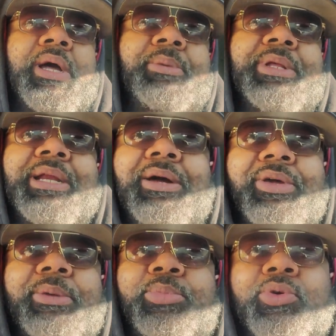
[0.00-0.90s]
I'm not out
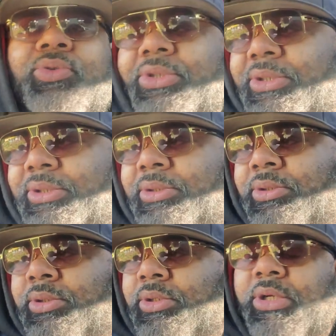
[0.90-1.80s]
here bullshitting
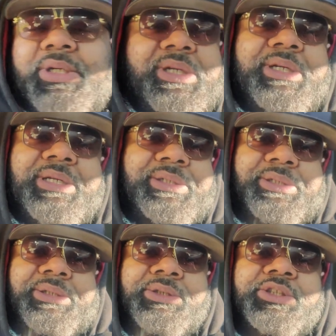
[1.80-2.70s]
or none of that
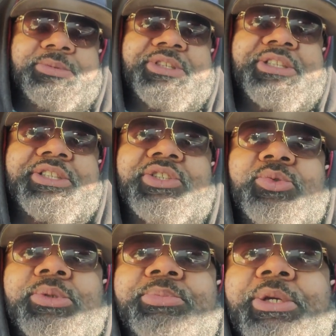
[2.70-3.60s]
shit. See what I'm saying? So
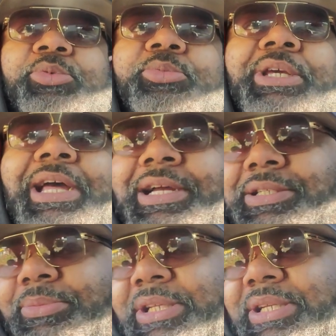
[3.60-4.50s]
when people be
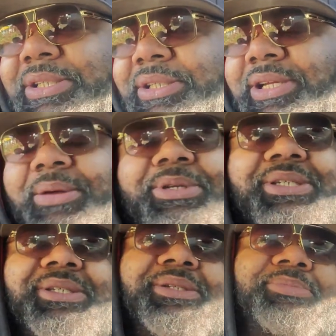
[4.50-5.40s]
asking me that shit, I'll be
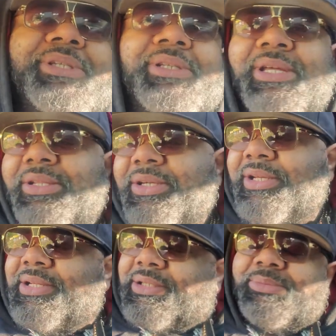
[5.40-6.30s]
sitting up there like
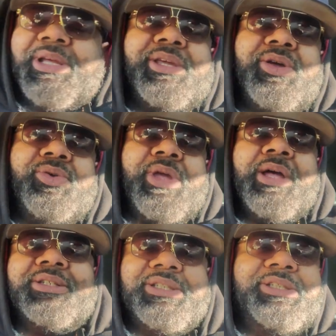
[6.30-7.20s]
looking at them like, yo,
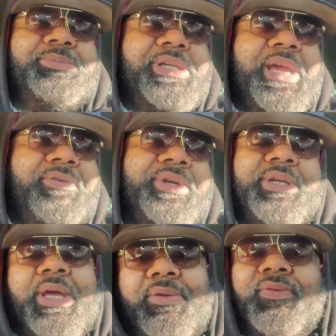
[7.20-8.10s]
y'all seen me every
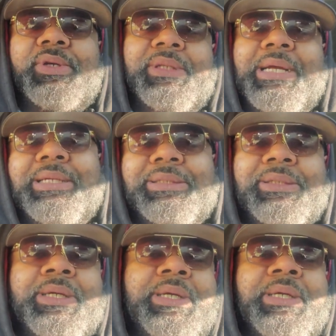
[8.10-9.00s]
day for the last
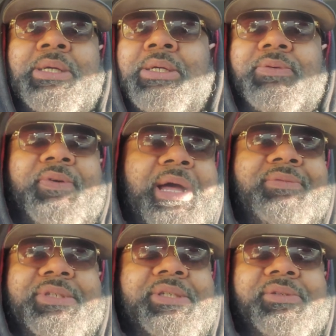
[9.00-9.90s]

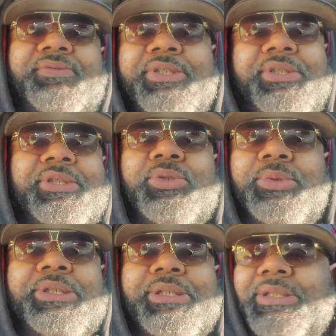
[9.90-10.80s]
5, 10, 15,
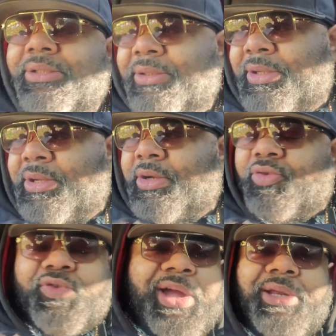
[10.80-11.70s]
20 years
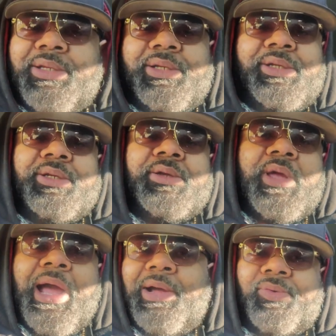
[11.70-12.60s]
grinding it
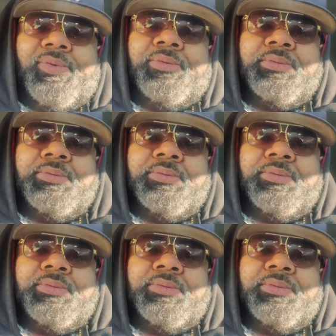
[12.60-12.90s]
out.